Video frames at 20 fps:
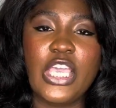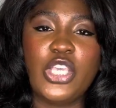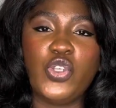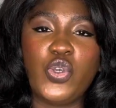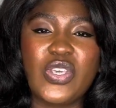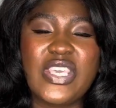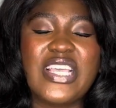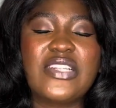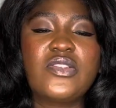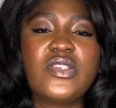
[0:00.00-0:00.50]
You
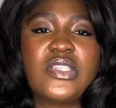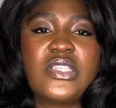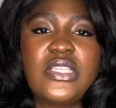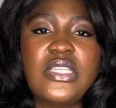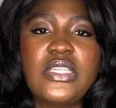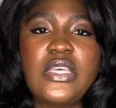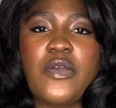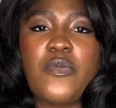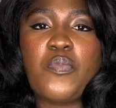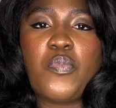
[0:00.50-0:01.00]
get to see
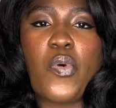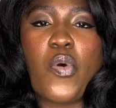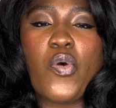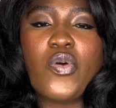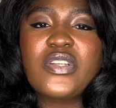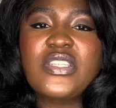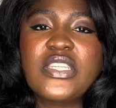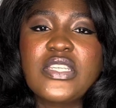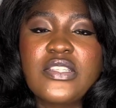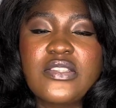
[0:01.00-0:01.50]
the
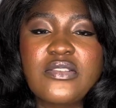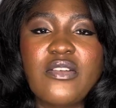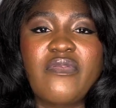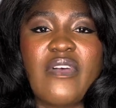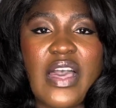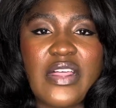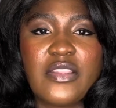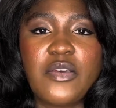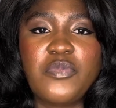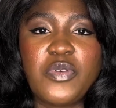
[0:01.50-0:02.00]
importance of
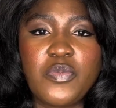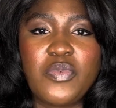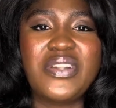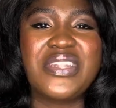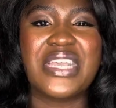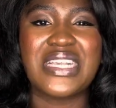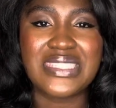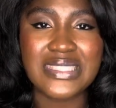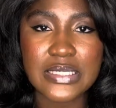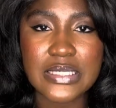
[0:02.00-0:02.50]
other people
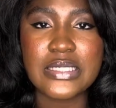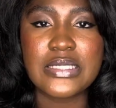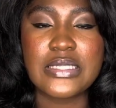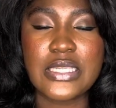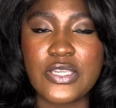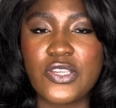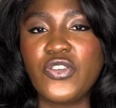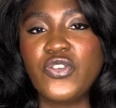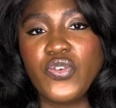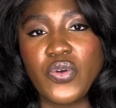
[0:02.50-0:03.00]

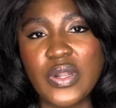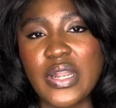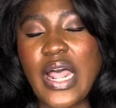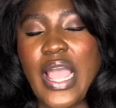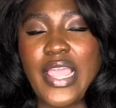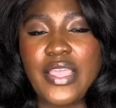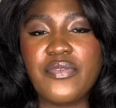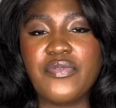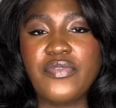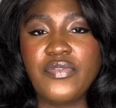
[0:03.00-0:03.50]
existing in your
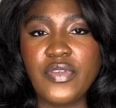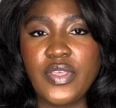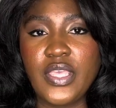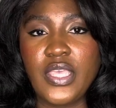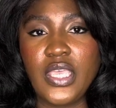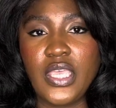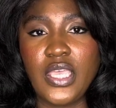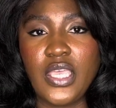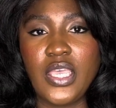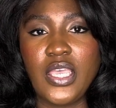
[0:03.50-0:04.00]
life.
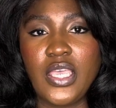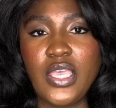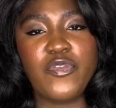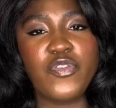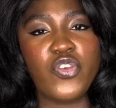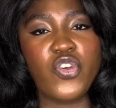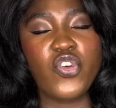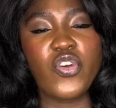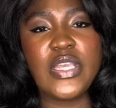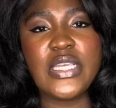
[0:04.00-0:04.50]
If
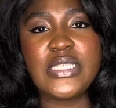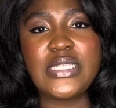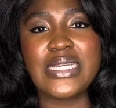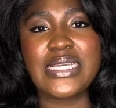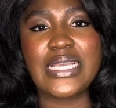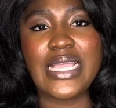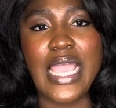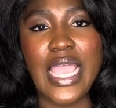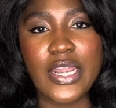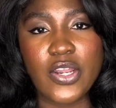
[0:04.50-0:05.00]
you're going to
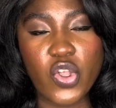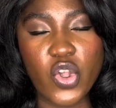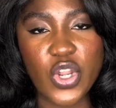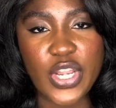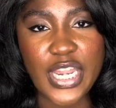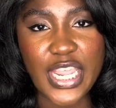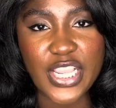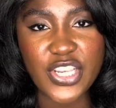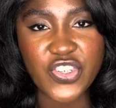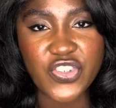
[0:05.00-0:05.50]
cut
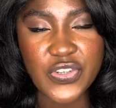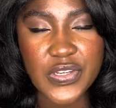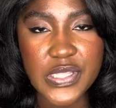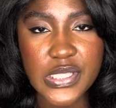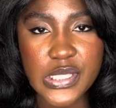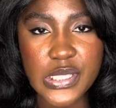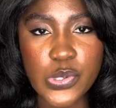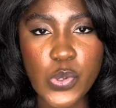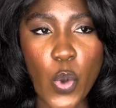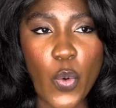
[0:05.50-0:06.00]

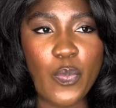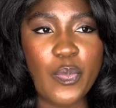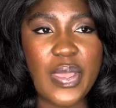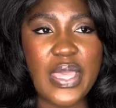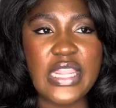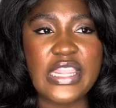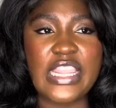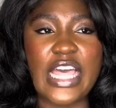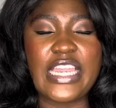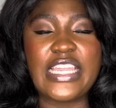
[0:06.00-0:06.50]
connections,
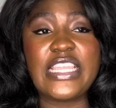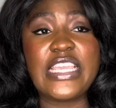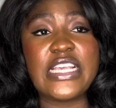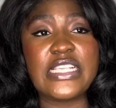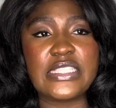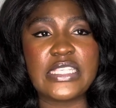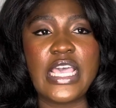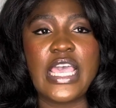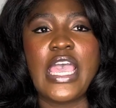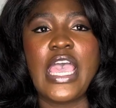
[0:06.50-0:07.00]
hoping that yes,
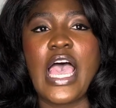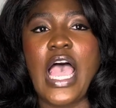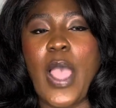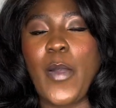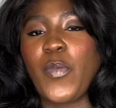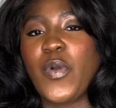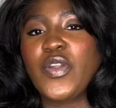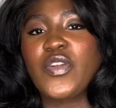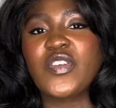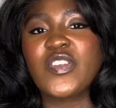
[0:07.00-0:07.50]
I'm
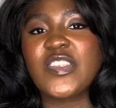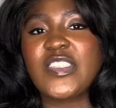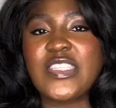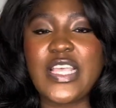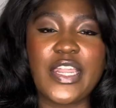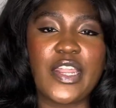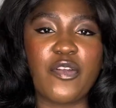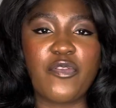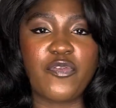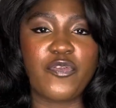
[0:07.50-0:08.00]
gonna
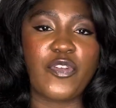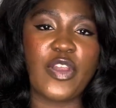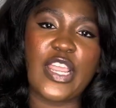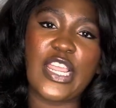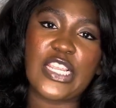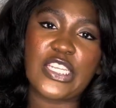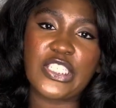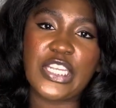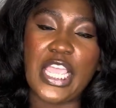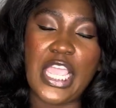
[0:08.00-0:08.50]
start
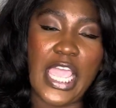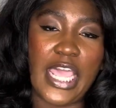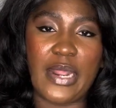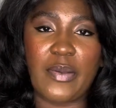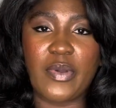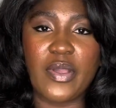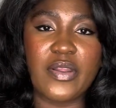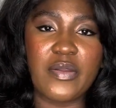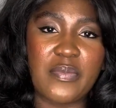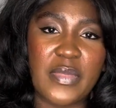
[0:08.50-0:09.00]
afresh and I'm
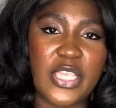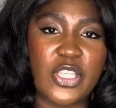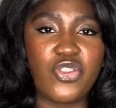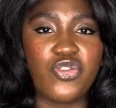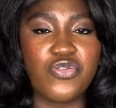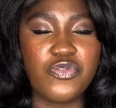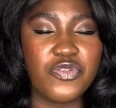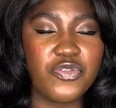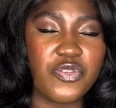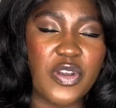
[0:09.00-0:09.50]
gonna make
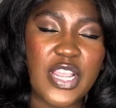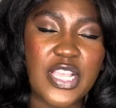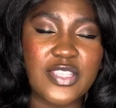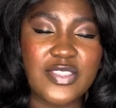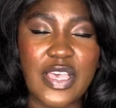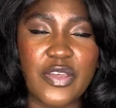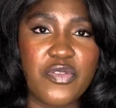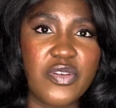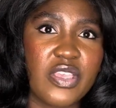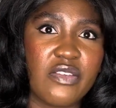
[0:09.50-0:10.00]
new friends.
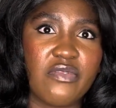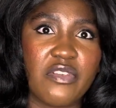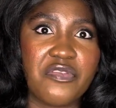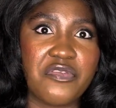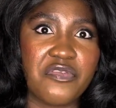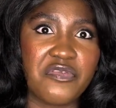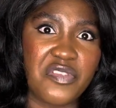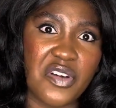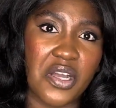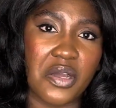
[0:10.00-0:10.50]
I don't give a
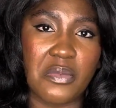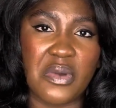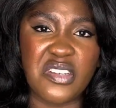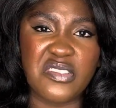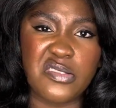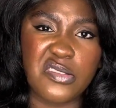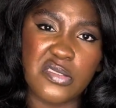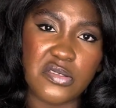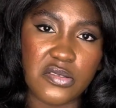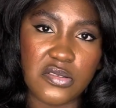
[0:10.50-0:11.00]
fuck
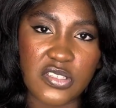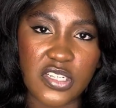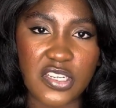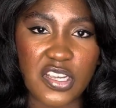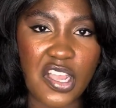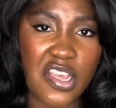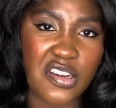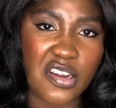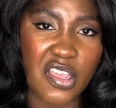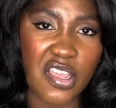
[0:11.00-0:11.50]
about you in
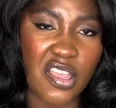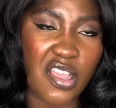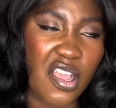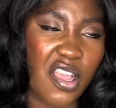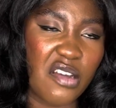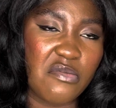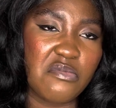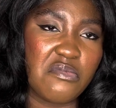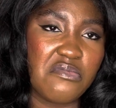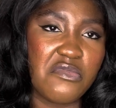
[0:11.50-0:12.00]
Ghana.
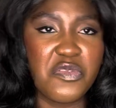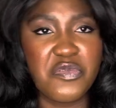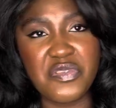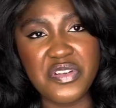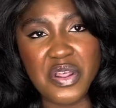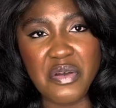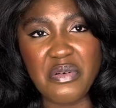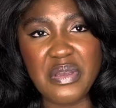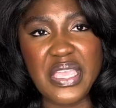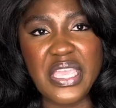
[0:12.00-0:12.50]
I'm moving
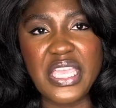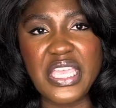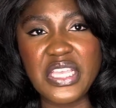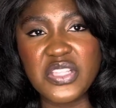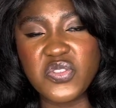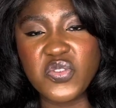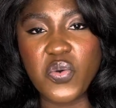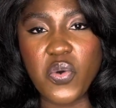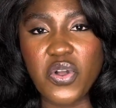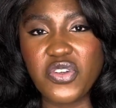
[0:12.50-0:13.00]
away
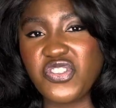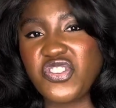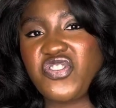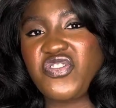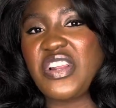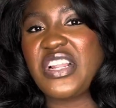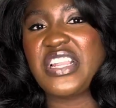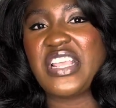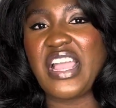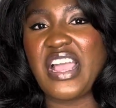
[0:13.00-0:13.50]
to
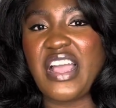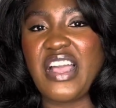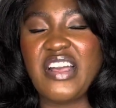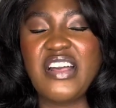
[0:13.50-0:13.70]
Australia.